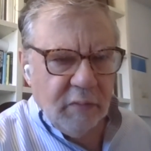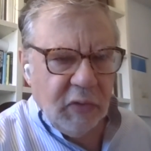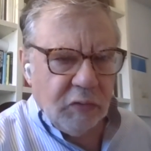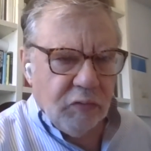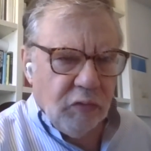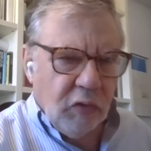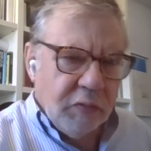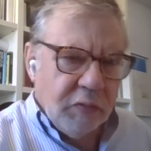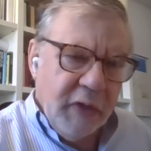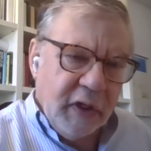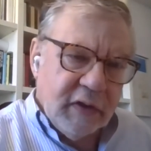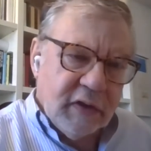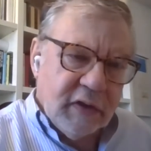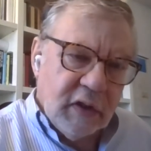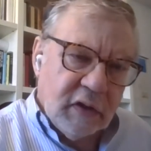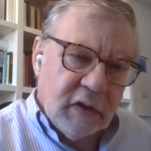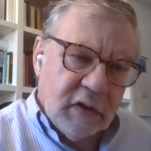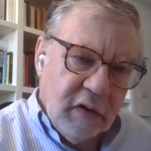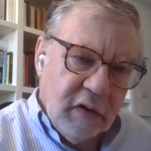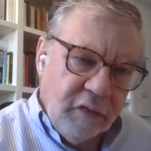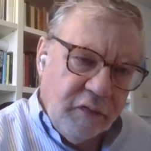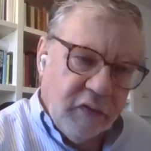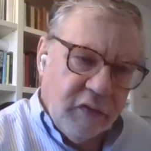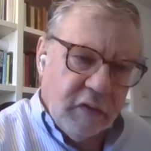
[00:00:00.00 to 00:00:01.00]
But what makes
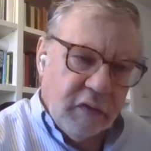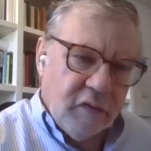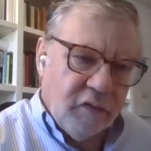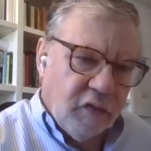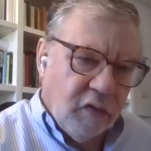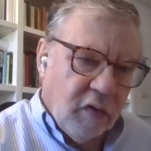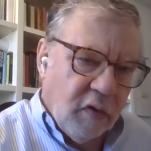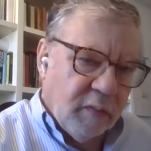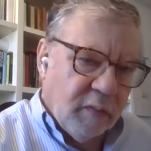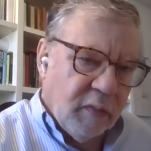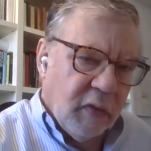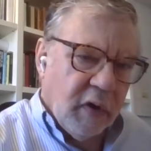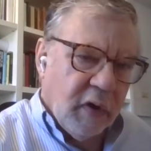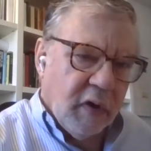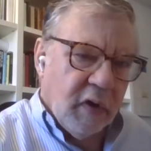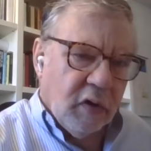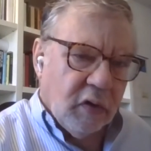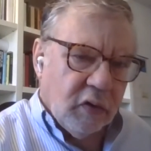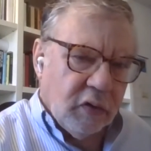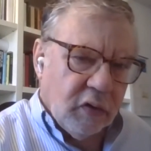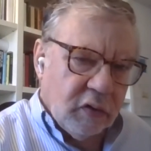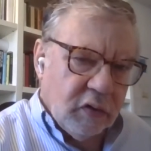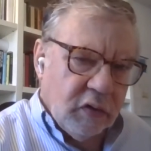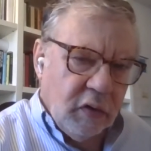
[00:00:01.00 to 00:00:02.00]
it different from
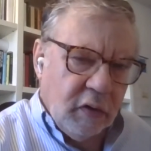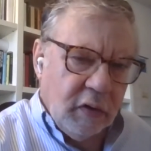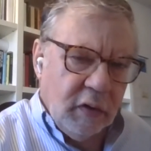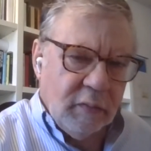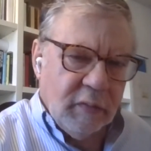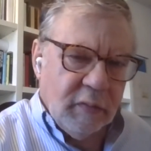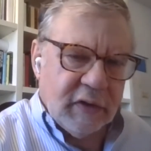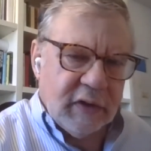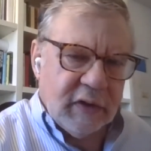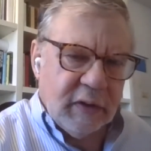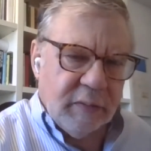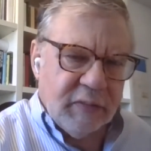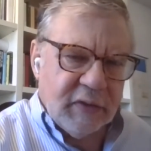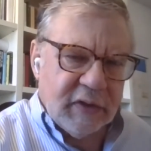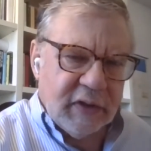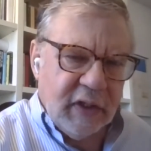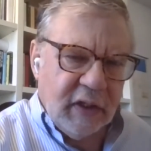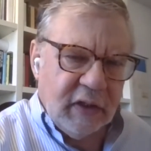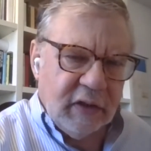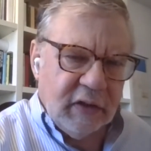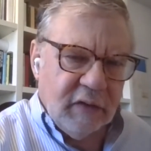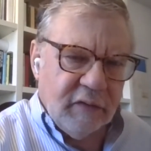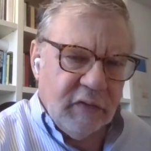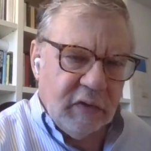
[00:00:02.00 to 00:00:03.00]
on autonomous
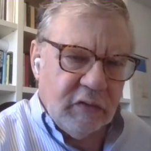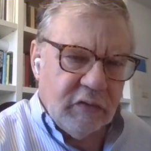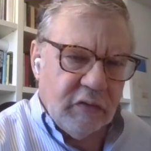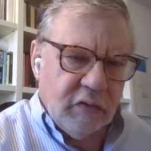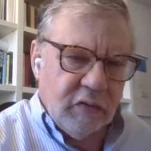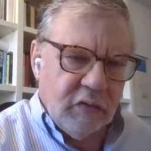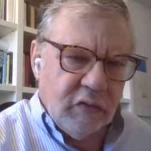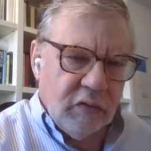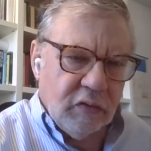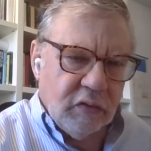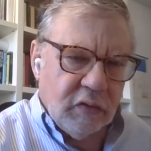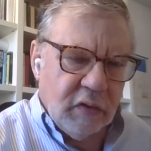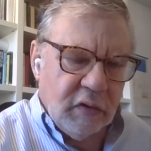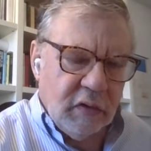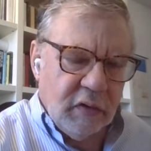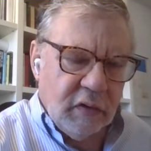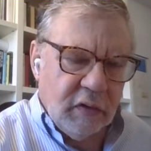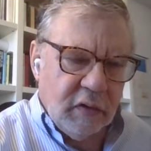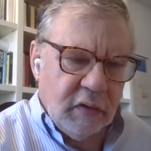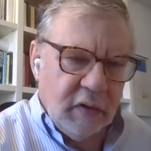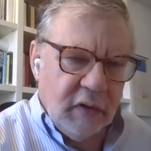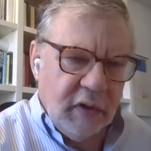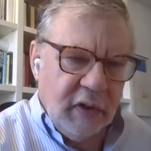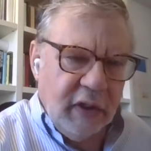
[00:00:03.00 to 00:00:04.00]
substantive introduced,
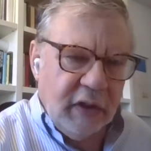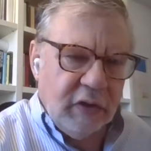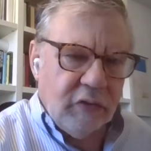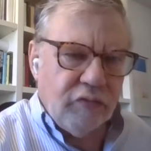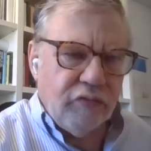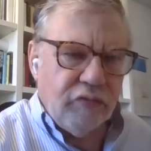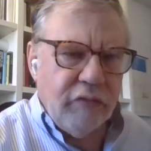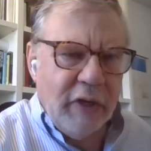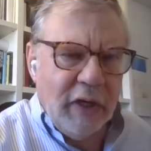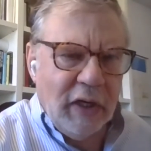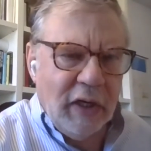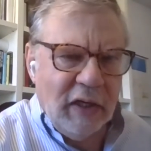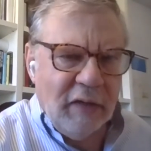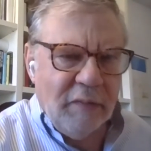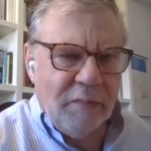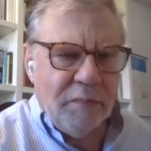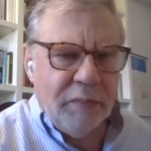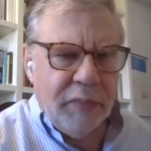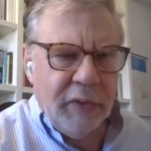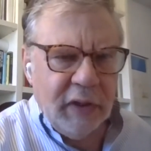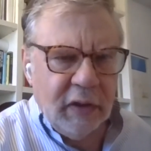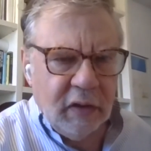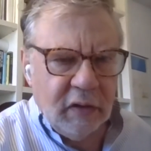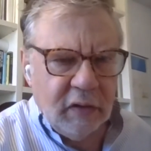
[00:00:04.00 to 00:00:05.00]
uh, it really
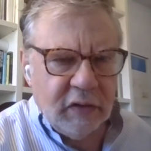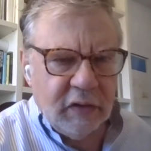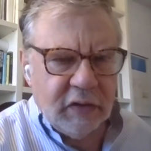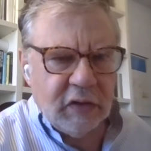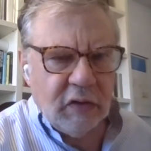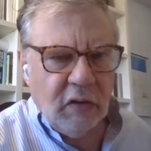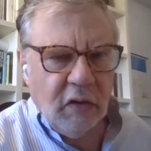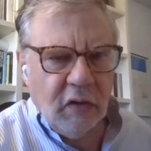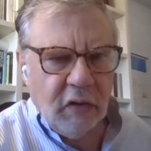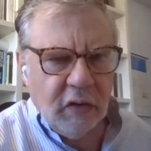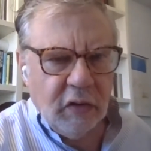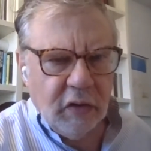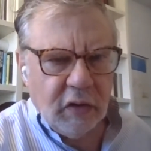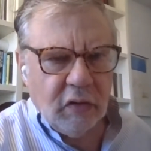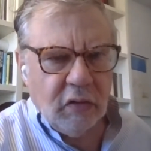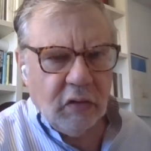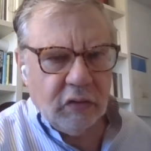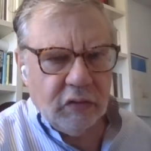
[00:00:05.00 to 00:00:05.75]
builds on the